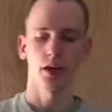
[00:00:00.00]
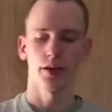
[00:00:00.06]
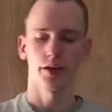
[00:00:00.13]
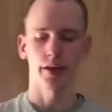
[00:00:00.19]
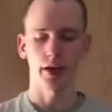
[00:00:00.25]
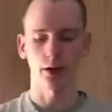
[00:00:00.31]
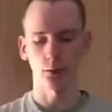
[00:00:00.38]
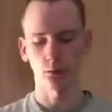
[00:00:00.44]

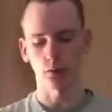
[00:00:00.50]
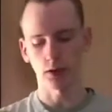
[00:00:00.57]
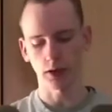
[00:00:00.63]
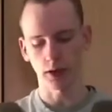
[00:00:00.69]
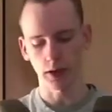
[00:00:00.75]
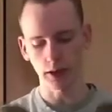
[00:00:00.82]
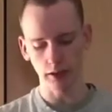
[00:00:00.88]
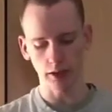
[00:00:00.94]
Now,
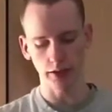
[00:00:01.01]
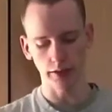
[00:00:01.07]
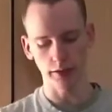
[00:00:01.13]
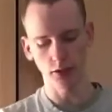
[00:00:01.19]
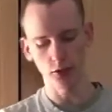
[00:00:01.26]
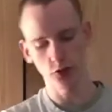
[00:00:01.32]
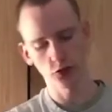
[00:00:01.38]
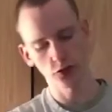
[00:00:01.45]
I like
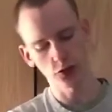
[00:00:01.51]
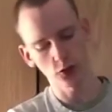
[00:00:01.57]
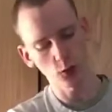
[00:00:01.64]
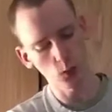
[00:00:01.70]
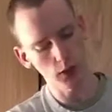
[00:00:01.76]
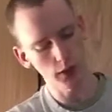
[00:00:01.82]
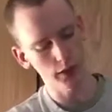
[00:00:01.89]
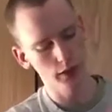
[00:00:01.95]
this because it's
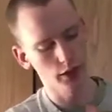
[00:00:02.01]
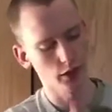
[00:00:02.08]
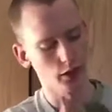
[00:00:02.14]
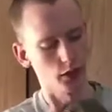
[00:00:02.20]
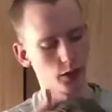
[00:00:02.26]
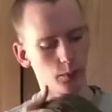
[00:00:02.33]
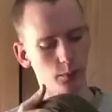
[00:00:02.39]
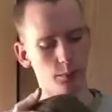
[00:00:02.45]
quite
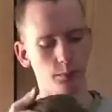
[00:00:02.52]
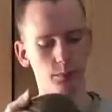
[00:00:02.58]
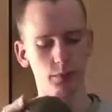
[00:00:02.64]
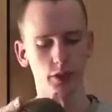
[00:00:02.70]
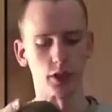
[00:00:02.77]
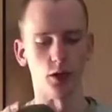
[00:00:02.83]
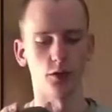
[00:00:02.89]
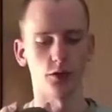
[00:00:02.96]
a,
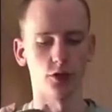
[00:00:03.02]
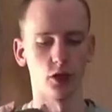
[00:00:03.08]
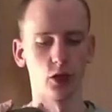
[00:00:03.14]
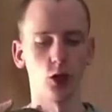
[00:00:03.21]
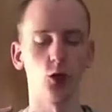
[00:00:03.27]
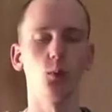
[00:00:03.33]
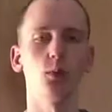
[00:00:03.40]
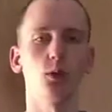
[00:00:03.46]
you know, it's a
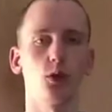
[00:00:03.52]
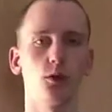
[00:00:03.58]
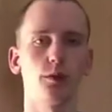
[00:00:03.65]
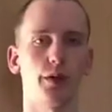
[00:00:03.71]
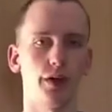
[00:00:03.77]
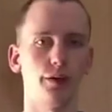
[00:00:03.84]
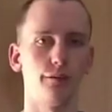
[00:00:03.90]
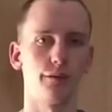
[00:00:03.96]
low
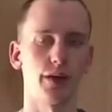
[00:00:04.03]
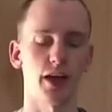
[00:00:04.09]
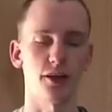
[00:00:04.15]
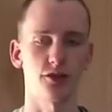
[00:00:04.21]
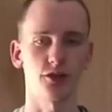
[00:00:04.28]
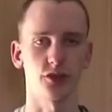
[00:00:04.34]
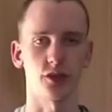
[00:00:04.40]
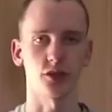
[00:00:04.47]
profile
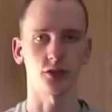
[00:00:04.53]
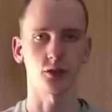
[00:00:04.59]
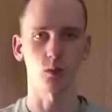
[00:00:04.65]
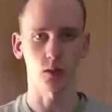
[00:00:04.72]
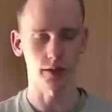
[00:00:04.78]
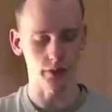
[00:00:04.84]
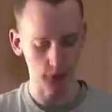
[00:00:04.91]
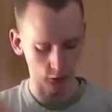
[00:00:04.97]
vest. It's
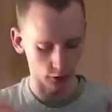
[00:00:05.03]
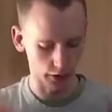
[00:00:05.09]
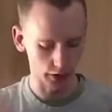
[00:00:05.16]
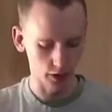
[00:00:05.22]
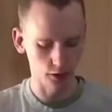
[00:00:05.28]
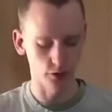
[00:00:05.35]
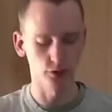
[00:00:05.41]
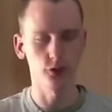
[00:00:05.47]
quite cut
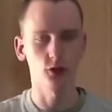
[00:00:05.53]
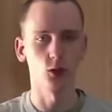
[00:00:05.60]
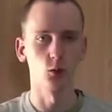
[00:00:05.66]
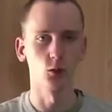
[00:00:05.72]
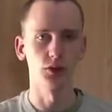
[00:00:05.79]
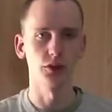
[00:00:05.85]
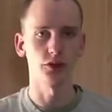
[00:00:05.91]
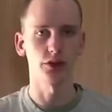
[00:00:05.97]
in at the
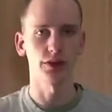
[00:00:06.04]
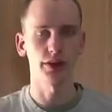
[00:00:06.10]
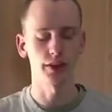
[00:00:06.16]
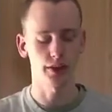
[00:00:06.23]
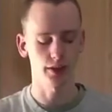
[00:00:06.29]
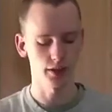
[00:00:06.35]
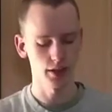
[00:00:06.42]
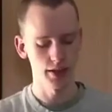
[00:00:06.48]
shoulders
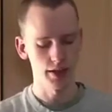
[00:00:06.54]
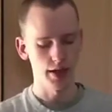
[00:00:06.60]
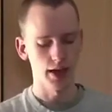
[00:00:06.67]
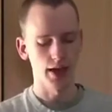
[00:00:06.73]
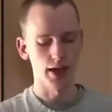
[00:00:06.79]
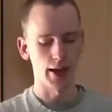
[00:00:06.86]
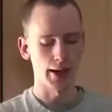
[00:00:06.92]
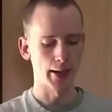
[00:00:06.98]
here.
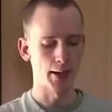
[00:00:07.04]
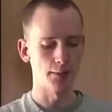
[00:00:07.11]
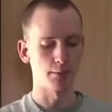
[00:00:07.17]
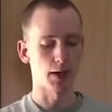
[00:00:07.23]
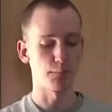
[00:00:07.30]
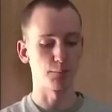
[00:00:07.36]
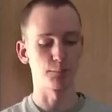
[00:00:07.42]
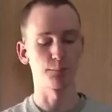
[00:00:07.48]

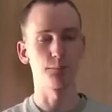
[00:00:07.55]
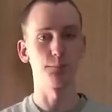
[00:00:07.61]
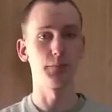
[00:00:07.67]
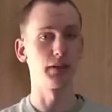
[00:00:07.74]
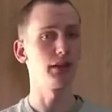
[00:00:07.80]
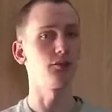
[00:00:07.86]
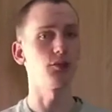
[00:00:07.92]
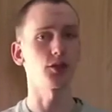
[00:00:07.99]
I
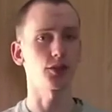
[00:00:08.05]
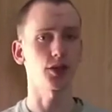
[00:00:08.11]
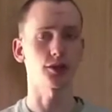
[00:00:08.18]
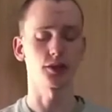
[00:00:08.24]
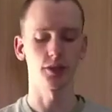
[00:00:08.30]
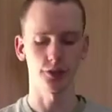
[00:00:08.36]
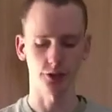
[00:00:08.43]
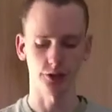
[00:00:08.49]
believe it's
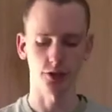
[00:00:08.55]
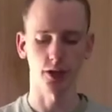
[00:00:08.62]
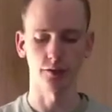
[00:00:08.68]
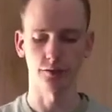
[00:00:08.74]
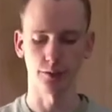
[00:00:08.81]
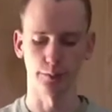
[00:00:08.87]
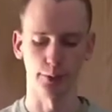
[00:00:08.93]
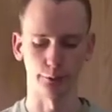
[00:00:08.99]
actually designed
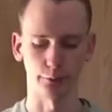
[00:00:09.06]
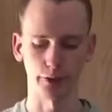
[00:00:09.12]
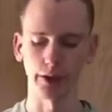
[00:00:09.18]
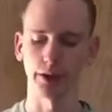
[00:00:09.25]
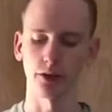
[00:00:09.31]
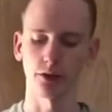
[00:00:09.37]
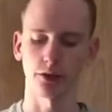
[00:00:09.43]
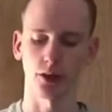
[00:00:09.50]
for
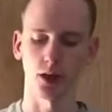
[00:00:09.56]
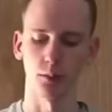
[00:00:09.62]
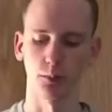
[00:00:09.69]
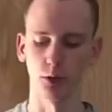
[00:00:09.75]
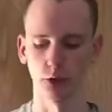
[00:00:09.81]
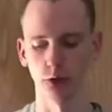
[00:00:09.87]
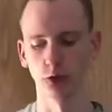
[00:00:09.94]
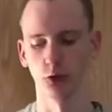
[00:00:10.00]
Marines. I'm
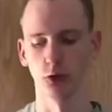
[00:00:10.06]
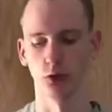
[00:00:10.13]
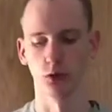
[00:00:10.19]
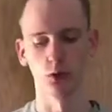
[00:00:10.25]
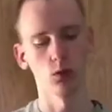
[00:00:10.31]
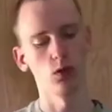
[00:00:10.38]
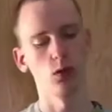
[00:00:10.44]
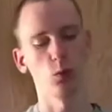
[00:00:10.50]
not
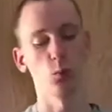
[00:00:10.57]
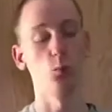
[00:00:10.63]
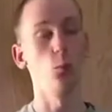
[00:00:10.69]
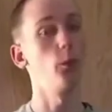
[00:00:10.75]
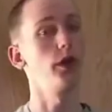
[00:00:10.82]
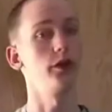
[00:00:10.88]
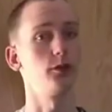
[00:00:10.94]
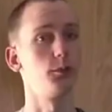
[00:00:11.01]
sure
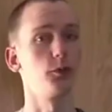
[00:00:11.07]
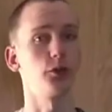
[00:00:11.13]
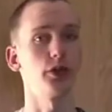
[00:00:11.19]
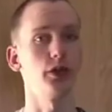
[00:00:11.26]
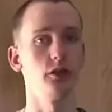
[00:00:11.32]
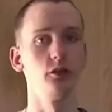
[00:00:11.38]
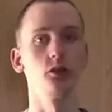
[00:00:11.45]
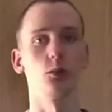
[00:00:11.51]
which
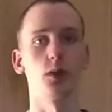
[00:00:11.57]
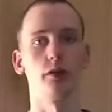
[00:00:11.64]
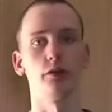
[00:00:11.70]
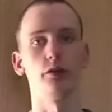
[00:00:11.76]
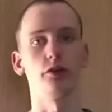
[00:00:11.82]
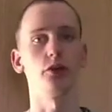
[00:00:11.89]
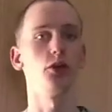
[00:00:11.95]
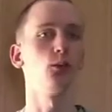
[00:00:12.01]
Marines, whether
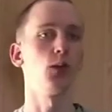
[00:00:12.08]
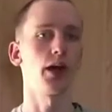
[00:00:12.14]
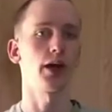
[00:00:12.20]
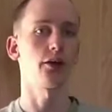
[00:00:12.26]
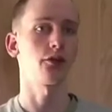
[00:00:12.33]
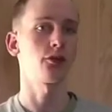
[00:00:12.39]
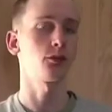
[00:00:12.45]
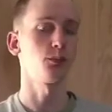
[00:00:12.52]
it's
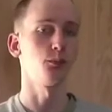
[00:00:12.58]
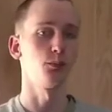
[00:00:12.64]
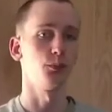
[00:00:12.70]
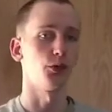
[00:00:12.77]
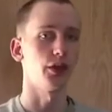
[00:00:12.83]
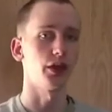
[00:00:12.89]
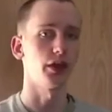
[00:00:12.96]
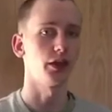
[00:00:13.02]
US,
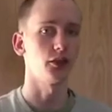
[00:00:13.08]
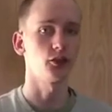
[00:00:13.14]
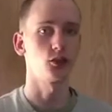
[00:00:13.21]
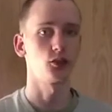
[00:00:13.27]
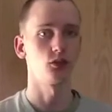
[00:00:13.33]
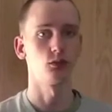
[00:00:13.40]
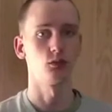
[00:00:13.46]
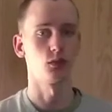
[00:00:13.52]
British,
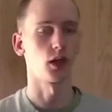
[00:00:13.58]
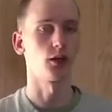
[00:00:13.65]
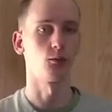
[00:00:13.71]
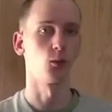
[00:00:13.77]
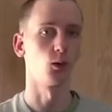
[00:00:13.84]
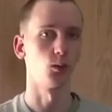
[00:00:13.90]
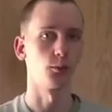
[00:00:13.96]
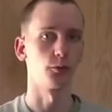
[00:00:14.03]
like
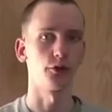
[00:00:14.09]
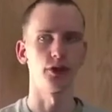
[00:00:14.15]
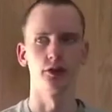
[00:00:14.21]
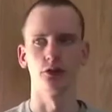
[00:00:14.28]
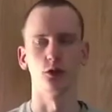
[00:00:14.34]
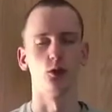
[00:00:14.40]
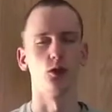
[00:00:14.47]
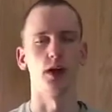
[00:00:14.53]
Royal
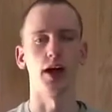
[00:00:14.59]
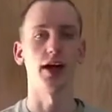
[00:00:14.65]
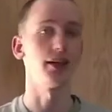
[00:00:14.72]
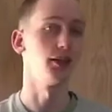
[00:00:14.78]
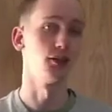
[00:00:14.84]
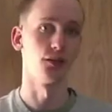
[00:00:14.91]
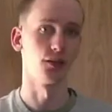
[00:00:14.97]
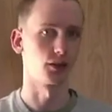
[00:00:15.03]
Marines or
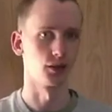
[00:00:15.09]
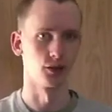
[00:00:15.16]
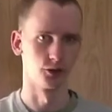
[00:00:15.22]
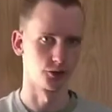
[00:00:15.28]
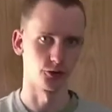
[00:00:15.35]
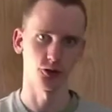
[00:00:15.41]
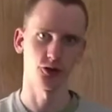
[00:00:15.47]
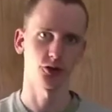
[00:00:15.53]
any other
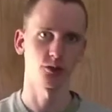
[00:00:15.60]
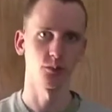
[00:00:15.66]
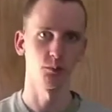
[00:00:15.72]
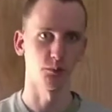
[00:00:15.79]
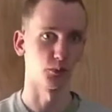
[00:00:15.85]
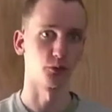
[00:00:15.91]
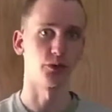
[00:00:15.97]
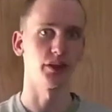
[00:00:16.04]
country's
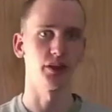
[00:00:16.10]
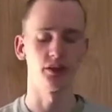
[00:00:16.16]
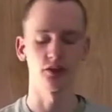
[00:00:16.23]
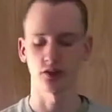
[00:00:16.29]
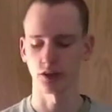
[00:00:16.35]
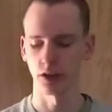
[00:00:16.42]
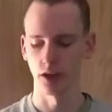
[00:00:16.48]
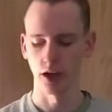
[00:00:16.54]

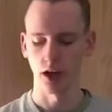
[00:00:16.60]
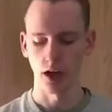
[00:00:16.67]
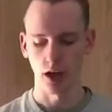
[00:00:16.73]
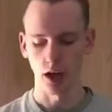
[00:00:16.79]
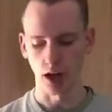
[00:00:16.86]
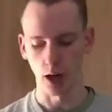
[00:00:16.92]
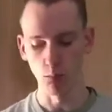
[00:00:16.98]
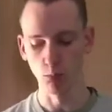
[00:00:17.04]
Marines.
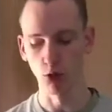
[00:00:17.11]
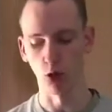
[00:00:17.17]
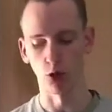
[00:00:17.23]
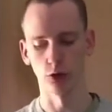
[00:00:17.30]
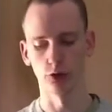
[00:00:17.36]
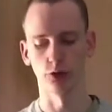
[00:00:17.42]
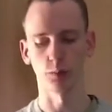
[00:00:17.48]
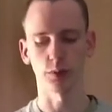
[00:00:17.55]
I'm not
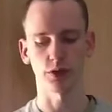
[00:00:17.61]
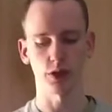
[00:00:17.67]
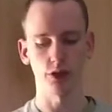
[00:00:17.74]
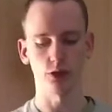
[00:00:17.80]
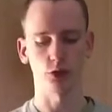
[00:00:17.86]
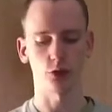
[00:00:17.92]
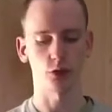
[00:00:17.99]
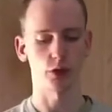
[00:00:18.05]
100%
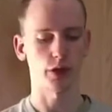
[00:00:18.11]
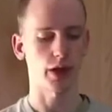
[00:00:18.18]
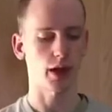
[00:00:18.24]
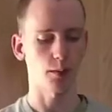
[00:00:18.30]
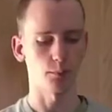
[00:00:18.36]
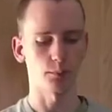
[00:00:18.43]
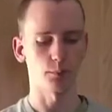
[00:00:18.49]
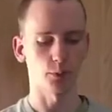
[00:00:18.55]
sure on
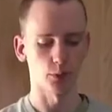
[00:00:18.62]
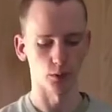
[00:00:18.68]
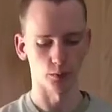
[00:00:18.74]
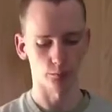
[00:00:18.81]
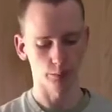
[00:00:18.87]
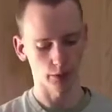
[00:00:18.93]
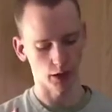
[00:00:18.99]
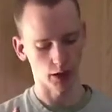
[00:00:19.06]
that, but
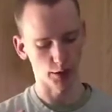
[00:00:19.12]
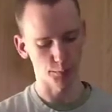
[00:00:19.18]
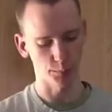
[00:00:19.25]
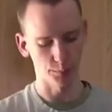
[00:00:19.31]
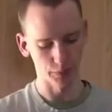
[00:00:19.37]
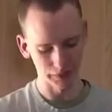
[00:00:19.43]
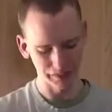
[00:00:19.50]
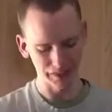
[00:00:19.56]
I
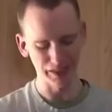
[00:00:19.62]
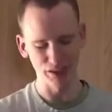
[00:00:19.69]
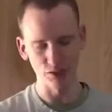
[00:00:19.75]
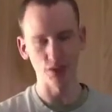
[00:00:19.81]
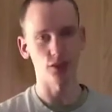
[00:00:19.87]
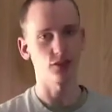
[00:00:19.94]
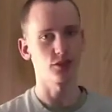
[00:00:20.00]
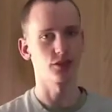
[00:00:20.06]
believe
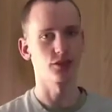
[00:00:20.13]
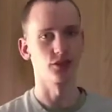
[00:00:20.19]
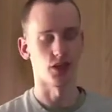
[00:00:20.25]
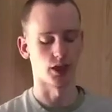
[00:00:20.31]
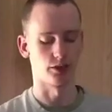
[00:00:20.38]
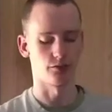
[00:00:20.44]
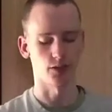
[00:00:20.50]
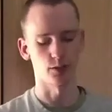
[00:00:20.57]
it's
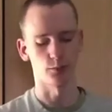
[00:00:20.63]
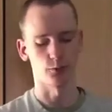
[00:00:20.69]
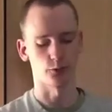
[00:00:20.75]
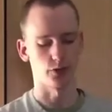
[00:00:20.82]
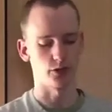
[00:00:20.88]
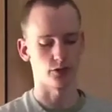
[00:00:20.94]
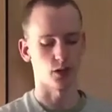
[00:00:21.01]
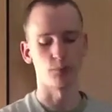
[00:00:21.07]
designed for the
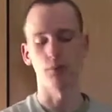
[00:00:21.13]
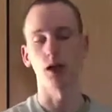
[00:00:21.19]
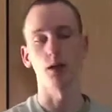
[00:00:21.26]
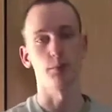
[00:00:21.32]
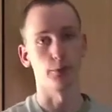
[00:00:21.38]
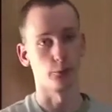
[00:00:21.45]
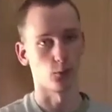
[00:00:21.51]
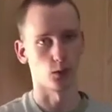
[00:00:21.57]
Marines. I might
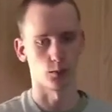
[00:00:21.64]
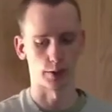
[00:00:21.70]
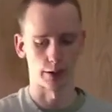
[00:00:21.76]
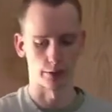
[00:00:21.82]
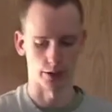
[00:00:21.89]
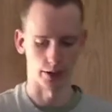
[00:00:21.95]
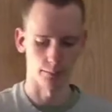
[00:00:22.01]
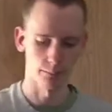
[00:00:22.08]
be wrong about
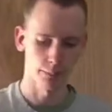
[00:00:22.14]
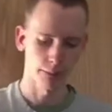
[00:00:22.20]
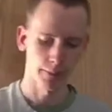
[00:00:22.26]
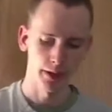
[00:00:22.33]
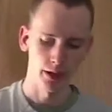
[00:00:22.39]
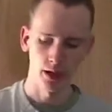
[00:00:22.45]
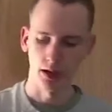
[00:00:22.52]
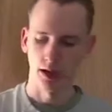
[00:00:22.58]

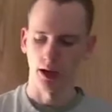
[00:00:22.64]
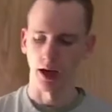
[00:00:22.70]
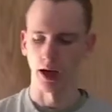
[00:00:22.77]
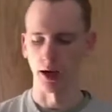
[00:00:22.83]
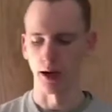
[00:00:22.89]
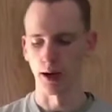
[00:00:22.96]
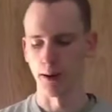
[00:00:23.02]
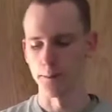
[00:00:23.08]

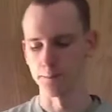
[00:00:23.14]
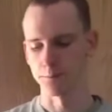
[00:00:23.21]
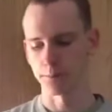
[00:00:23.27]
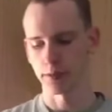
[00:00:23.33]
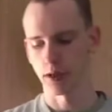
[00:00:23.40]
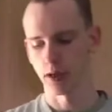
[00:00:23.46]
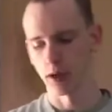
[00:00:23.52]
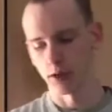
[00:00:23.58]
that.
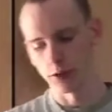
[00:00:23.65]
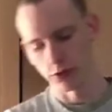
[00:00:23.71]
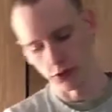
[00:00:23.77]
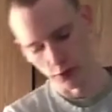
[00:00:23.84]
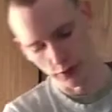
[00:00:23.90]
So